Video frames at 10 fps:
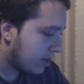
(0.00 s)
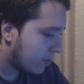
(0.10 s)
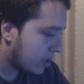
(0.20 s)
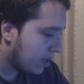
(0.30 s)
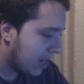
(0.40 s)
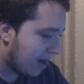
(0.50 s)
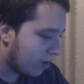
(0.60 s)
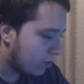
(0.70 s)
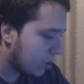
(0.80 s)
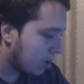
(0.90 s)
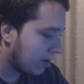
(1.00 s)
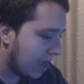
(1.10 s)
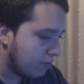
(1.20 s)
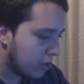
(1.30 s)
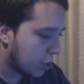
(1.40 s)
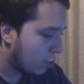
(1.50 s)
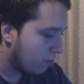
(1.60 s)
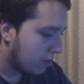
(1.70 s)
We got arrows. Okay, that's cool.